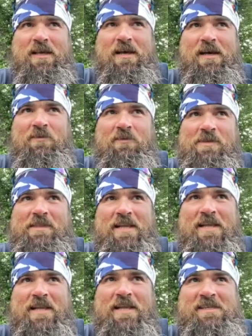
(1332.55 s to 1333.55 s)
what
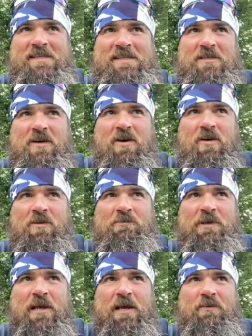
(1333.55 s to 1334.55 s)
that section is called,
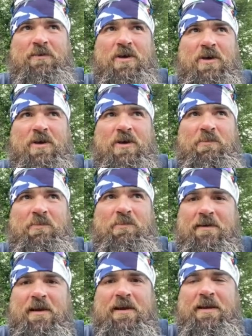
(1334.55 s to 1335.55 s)
but I would go back
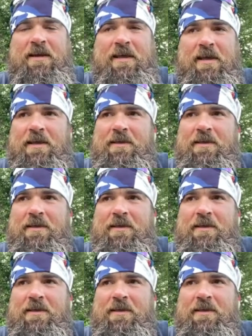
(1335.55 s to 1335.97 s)
there any day.